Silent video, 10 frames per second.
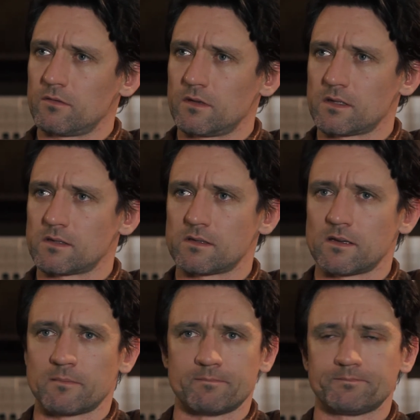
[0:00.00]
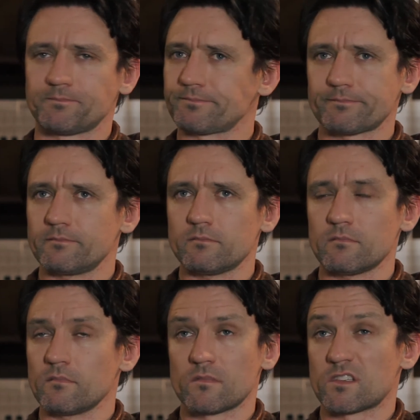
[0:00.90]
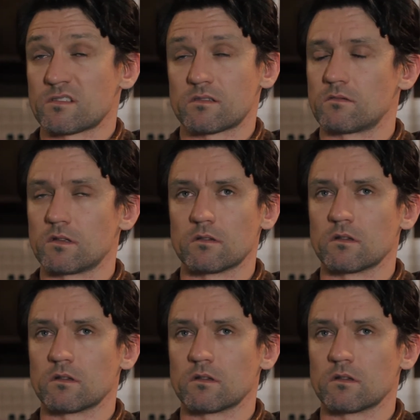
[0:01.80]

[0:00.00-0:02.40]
It's um, just the,